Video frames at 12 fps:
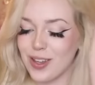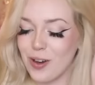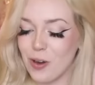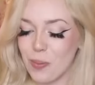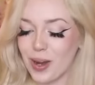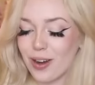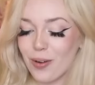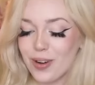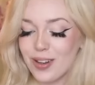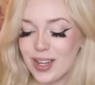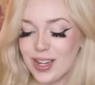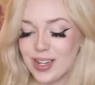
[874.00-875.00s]
though, but I don't
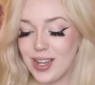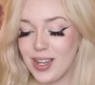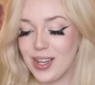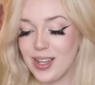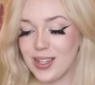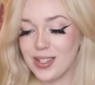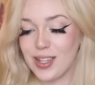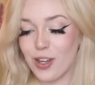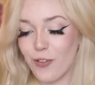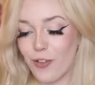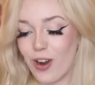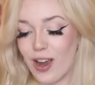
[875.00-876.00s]
want to like see
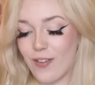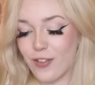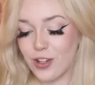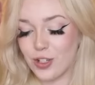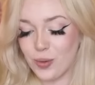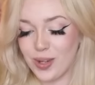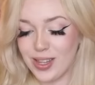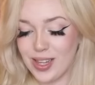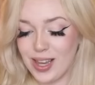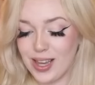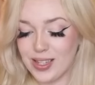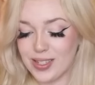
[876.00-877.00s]
her forever doing
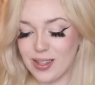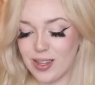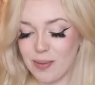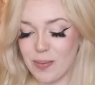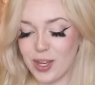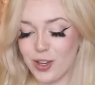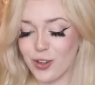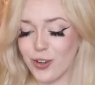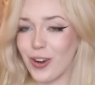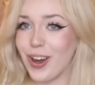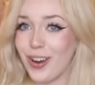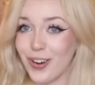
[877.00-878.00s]
this to like make her
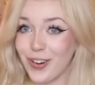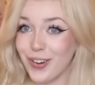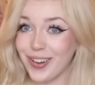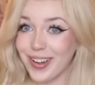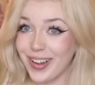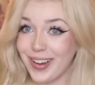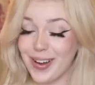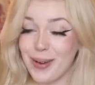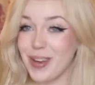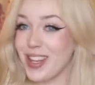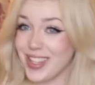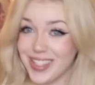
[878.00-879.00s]
grow.
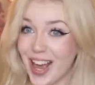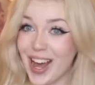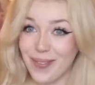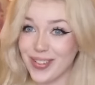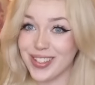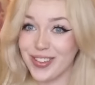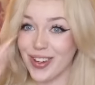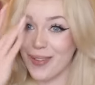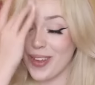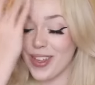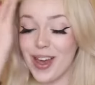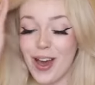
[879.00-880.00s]
This app is
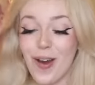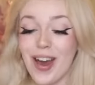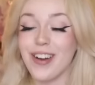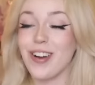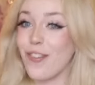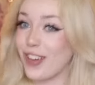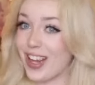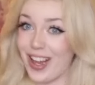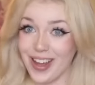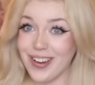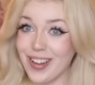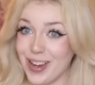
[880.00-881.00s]
creepy though. I don't know if I can
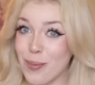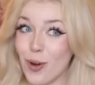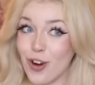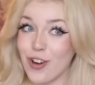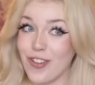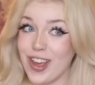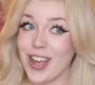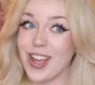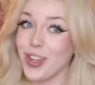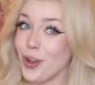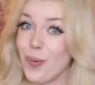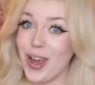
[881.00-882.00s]
handle any more of it.
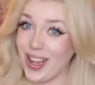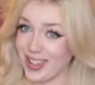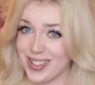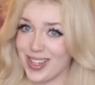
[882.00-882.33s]
Either way, it's